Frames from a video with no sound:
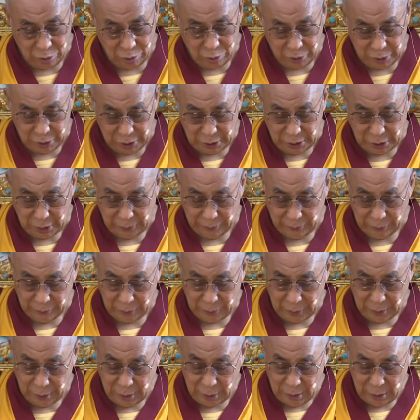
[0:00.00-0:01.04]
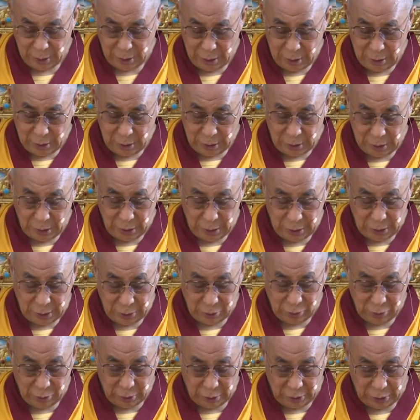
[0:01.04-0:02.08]
or you want to meditate on something
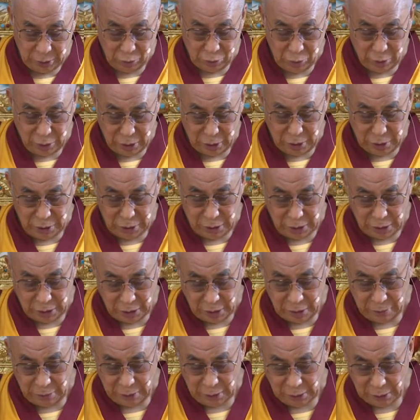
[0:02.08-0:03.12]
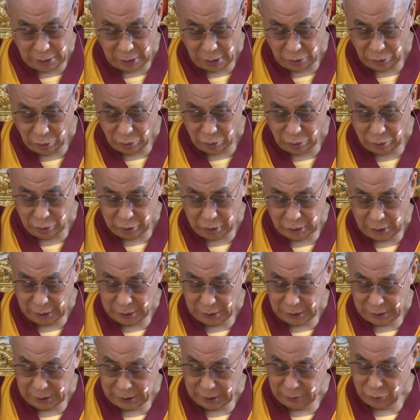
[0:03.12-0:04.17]
big and something small appears, it is
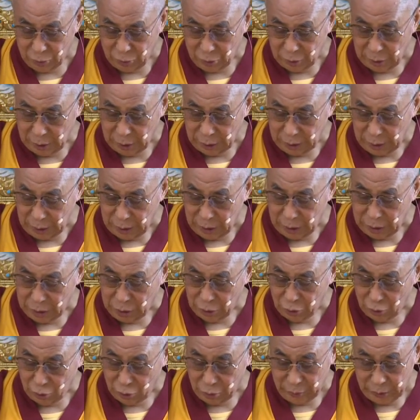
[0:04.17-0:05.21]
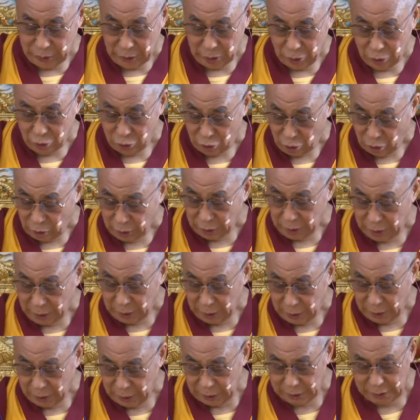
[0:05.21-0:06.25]
inappropriate to pursue them. So you
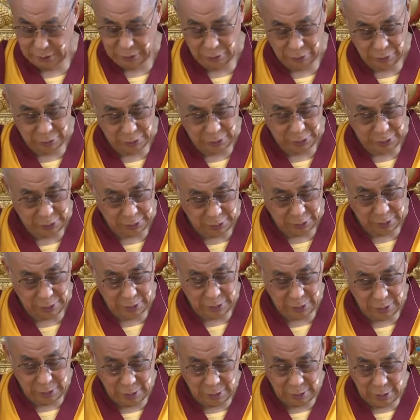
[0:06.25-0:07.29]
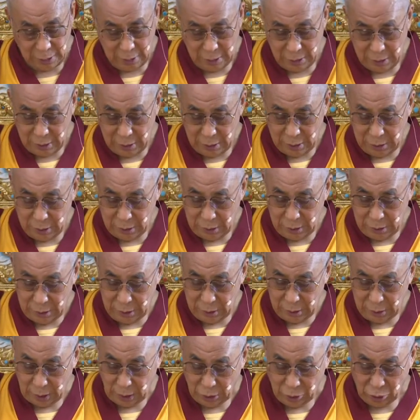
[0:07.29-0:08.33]
should only make your original object, which
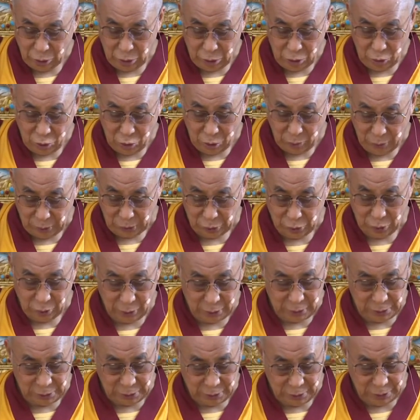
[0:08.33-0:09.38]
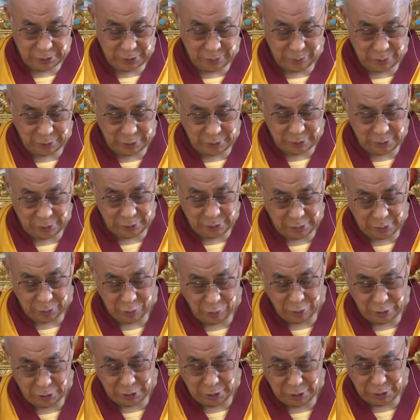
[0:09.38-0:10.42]
whatever it is, the basis of
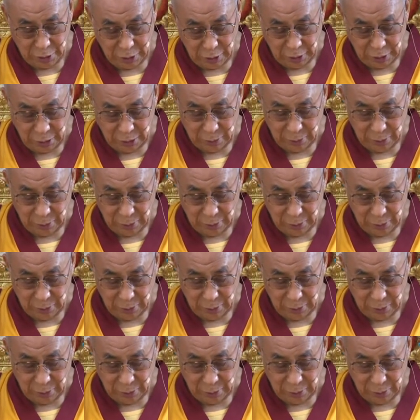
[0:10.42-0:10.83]
observations.